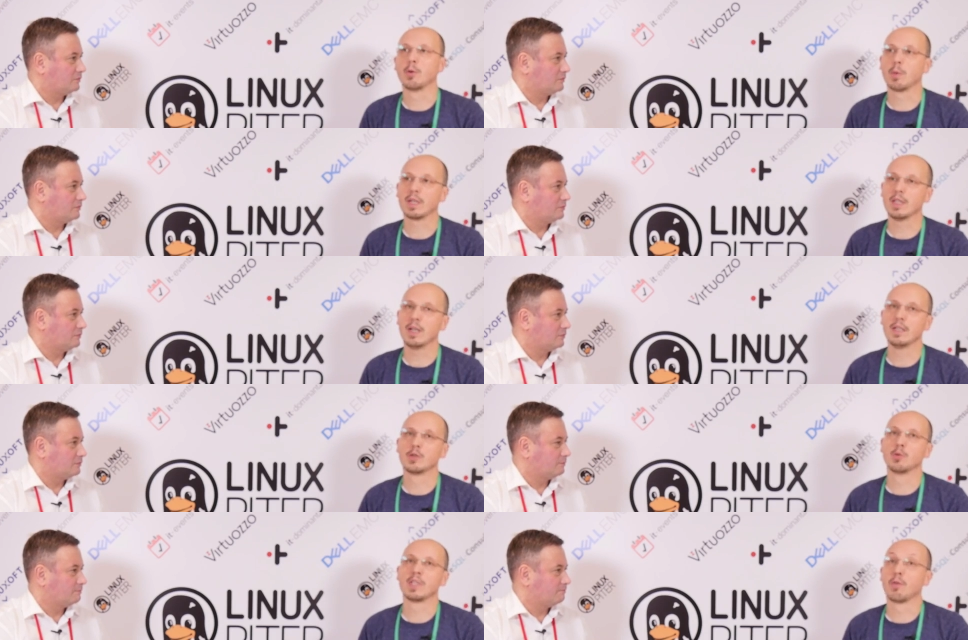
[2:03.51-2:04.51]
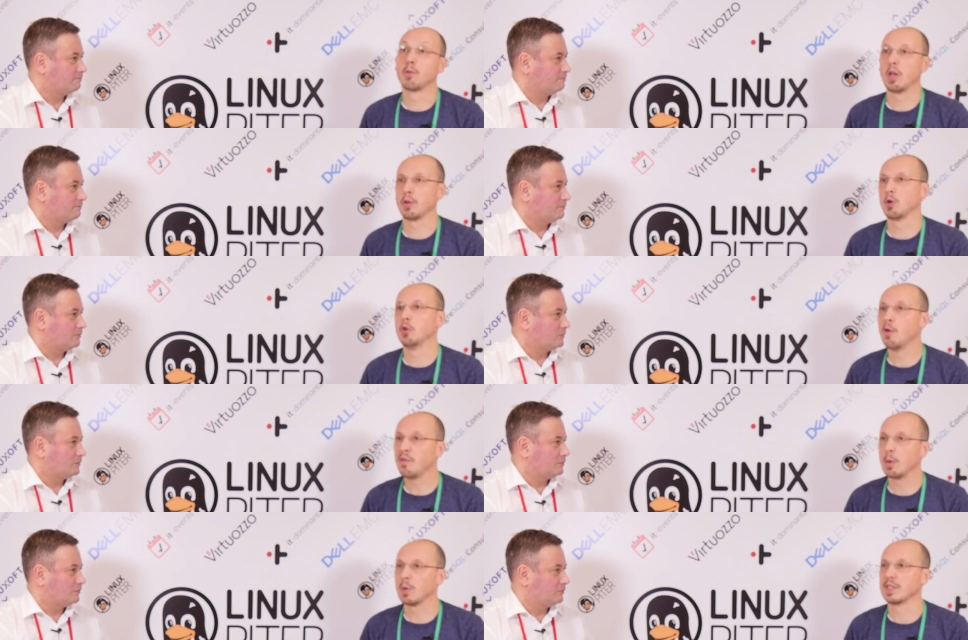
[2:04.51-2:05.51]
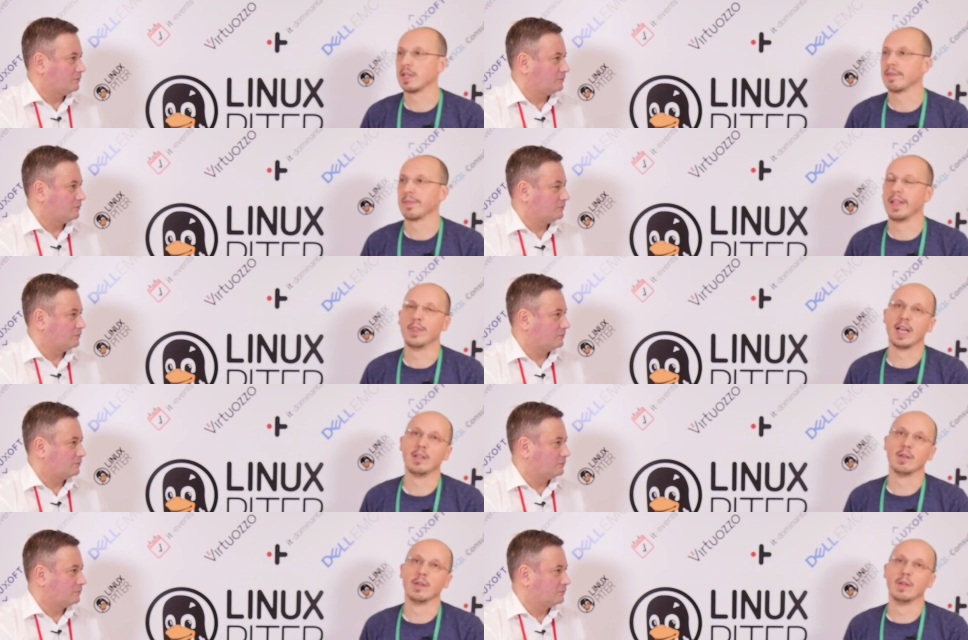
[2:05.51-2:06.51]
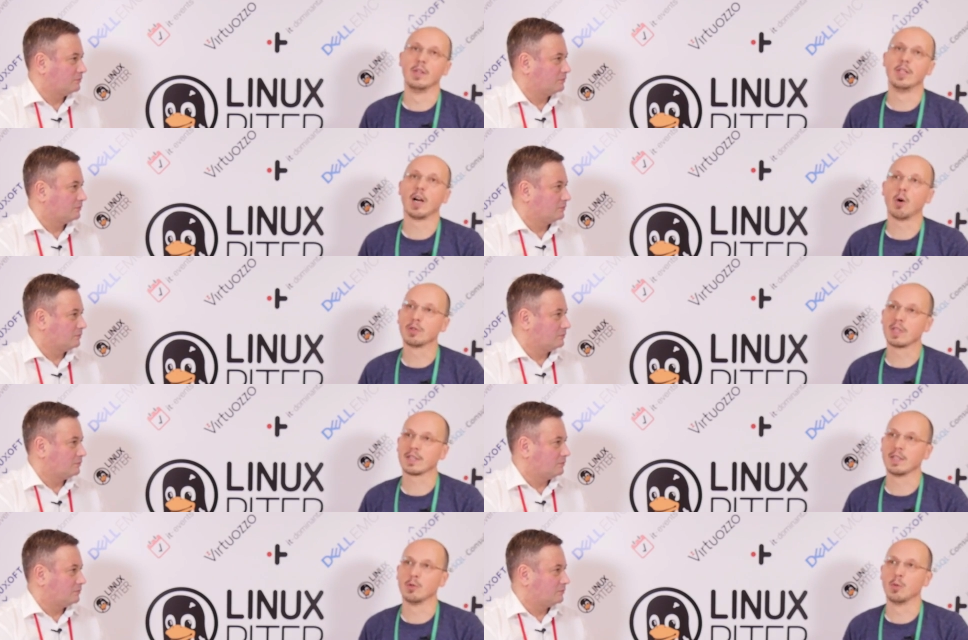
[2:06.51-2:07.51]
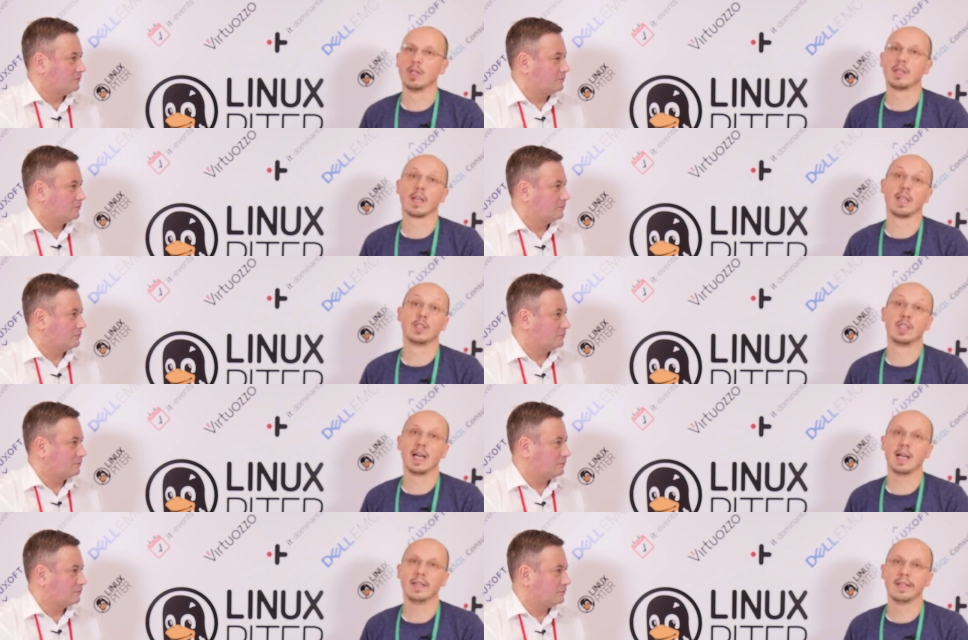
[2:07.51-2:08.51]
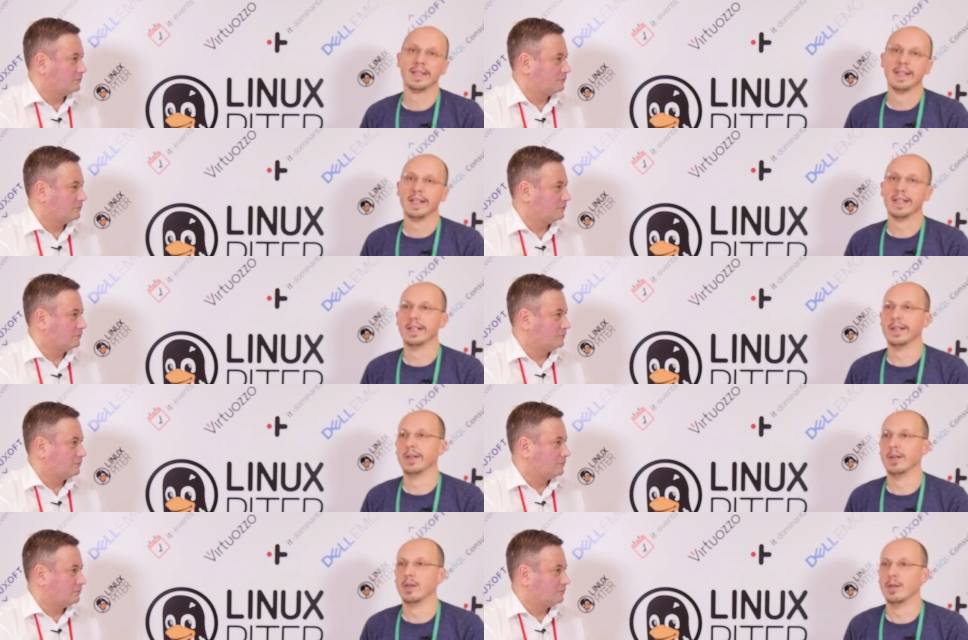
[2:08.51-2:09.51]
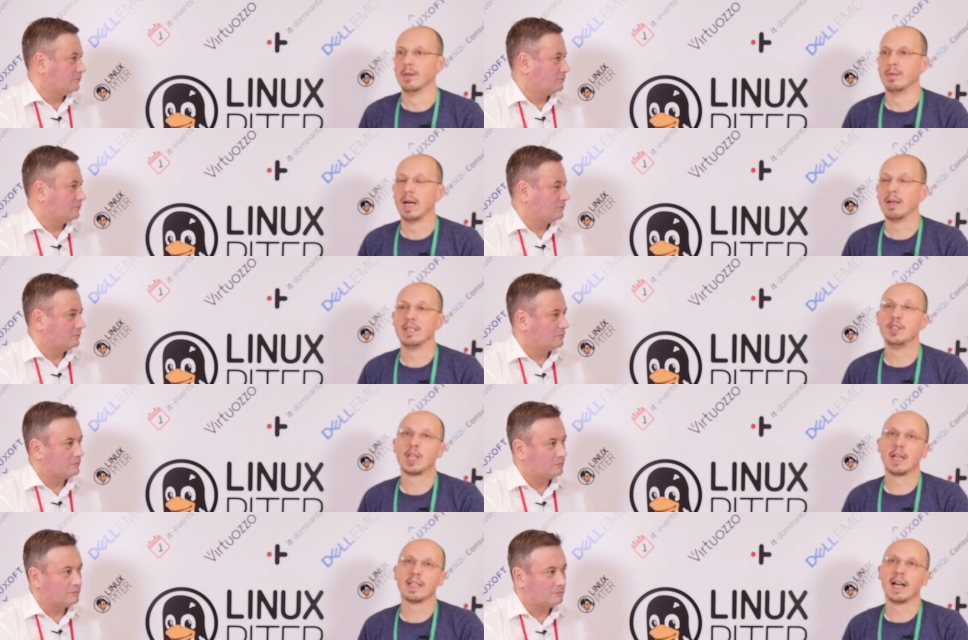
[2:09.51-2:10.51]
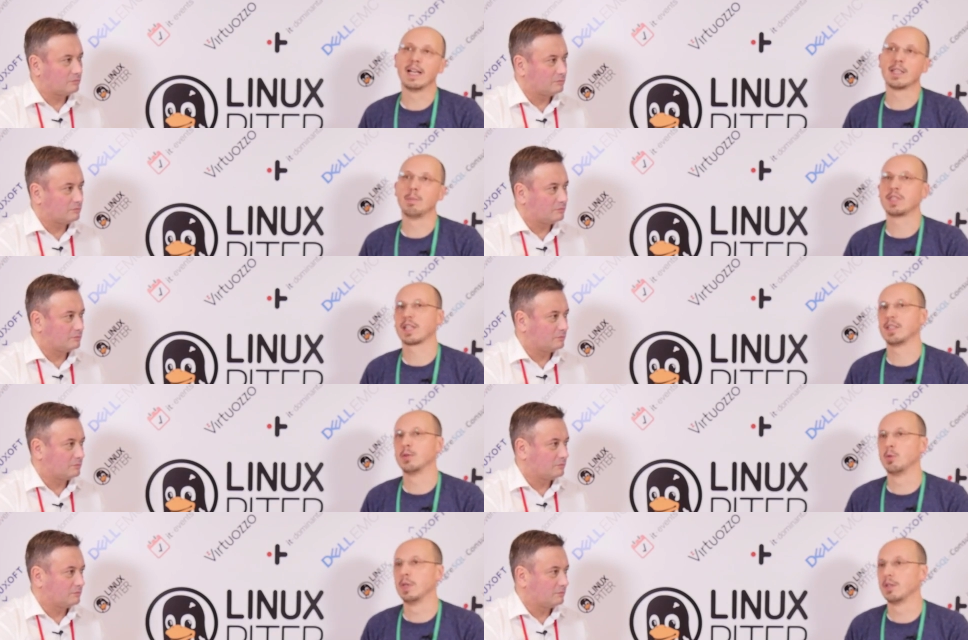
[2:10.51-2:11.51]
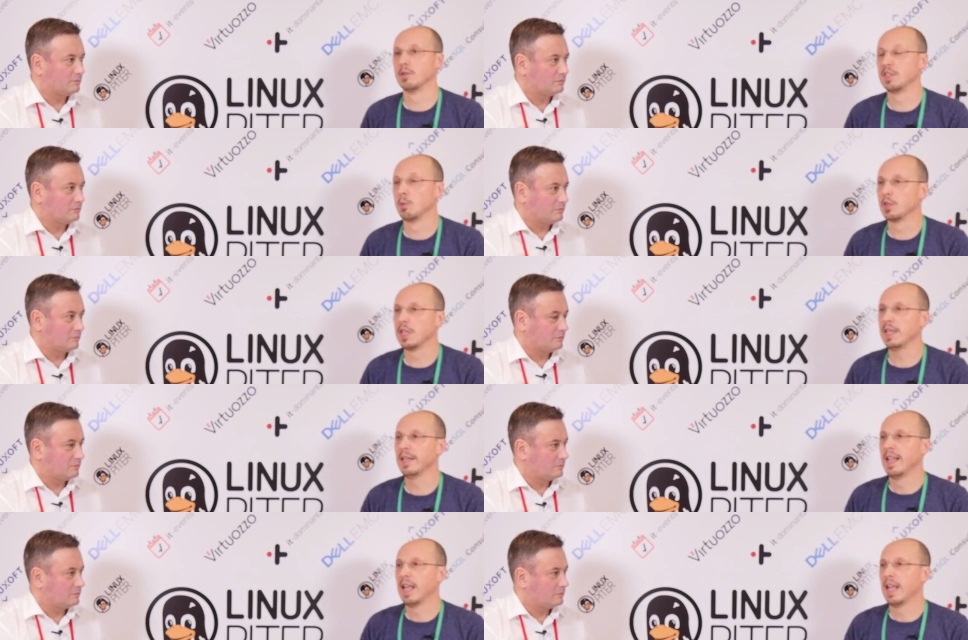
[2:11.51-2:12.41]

Speaker 1: doing right now, it's true that three years ago nothing was there, and then uh, Linaro starting doing kernel CI, uh, Intel guys, I mean starting doing a uh, zero day,